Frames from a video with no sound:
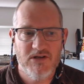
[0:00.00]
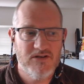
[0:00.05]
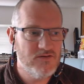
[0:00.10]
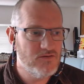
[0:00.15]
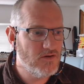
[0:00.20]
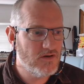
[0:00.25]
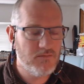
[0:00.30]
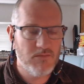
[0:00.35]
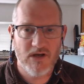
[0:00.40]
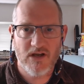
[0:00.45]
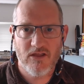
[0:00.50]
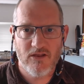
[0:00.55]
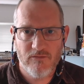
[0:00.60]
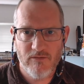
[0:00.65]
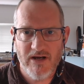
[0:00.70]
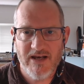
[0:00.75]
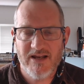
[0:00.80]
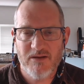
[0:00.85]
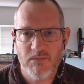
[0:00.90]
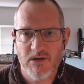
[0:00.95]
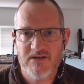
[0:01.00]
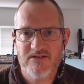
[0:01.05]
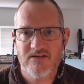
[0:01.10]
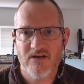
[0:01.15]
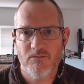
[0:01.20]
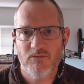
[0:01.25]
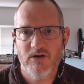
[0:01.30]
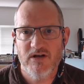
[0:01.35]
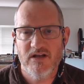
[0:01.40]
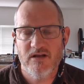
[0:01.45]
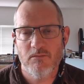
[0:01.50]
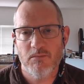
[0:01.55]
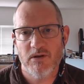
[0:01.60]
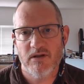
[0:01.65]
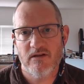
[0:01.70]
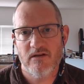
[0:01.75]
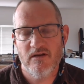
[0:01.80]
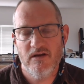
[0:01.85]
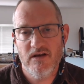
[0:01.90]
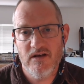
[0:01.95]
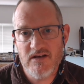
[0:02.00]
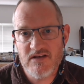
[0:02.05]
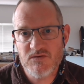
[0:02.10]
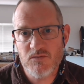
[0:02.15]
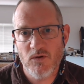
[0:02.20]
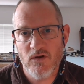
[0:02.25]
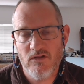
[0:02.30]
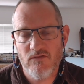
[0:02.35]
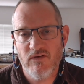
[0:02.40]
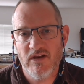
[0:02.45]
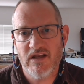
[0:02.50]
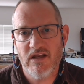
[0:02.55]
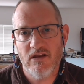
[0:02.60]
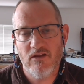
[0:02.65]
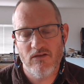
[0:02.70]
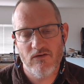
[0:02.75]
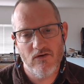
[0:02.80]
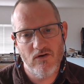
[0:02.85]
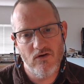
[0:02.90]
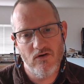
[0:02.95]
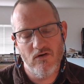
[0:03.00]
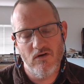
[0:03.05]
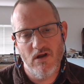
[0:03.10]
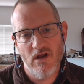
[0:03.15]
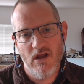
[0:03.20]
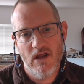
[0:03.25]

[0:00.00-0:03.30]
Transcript: do not make thrilling bedtime reading, but it is worth flicking through